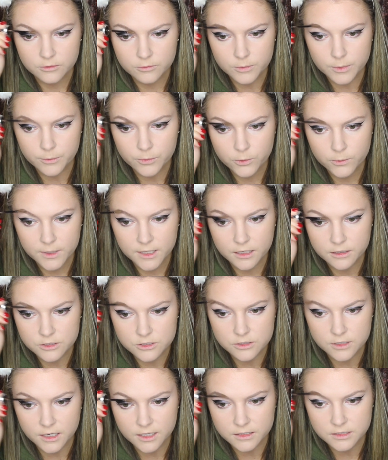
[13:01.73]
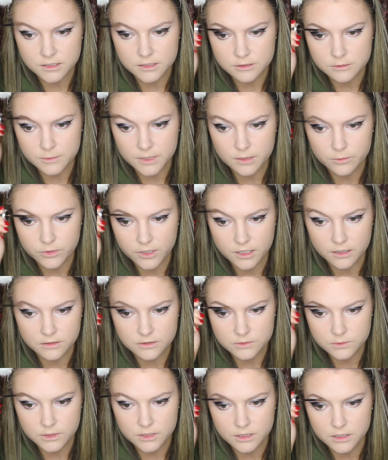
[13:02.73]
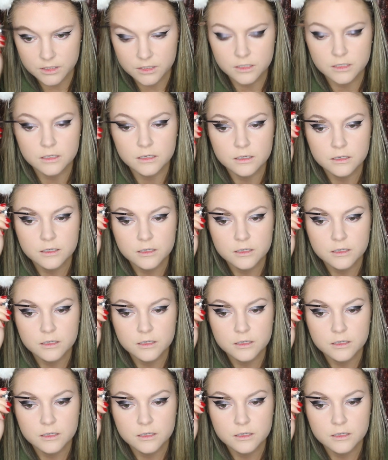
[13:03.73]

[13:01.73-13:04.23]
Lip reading: Remember when I tried to do my brows with the